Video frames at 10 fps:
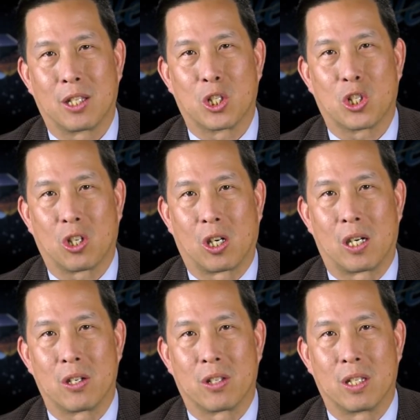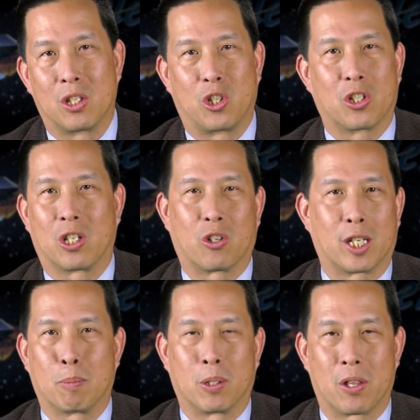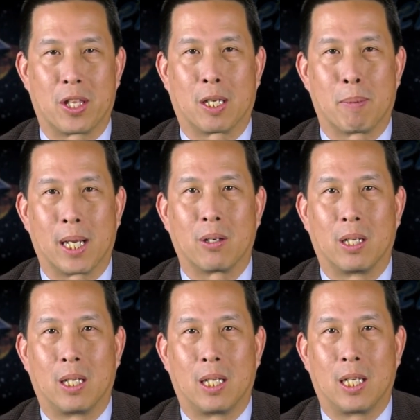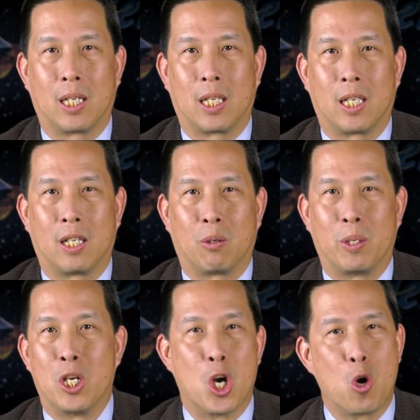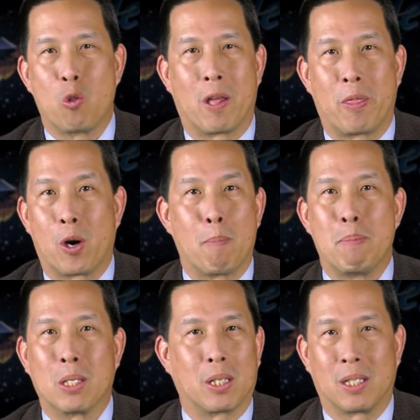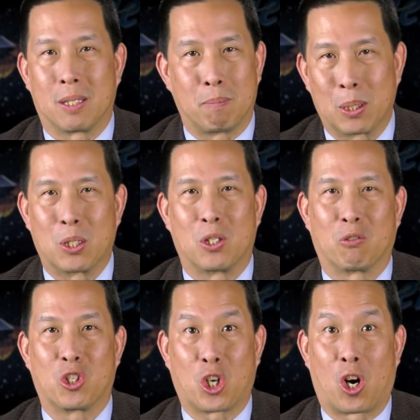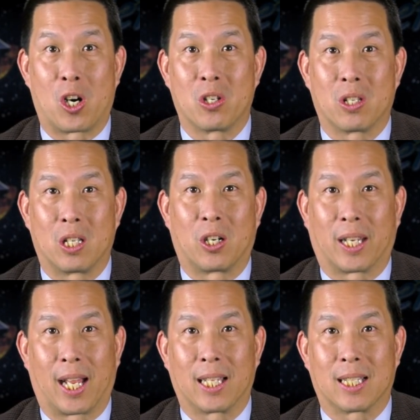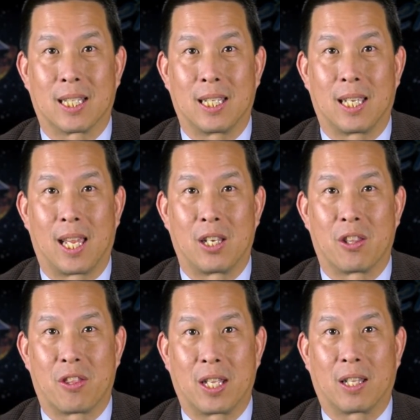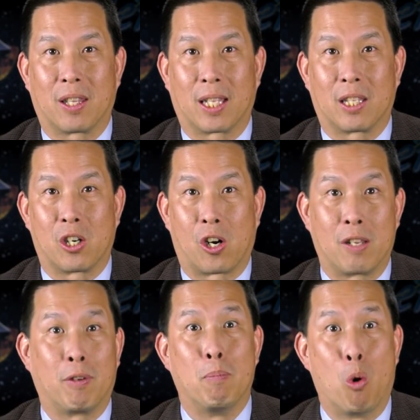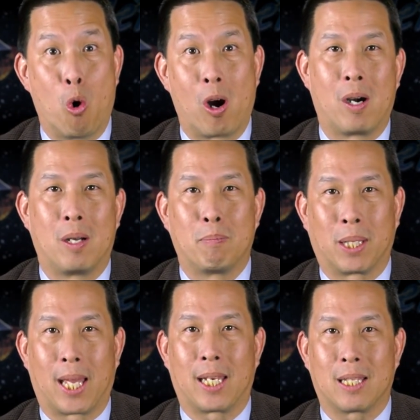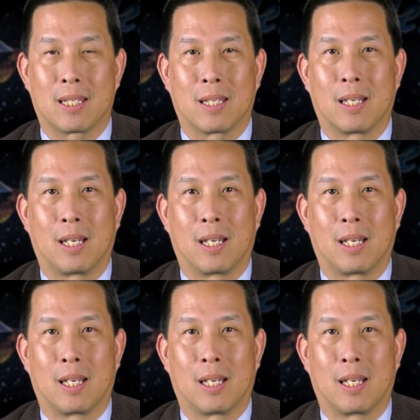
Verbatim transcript: than stars is just incredible to think about. We know that there are billions and billions of stars in our galaxy, and to think that there are even more planets,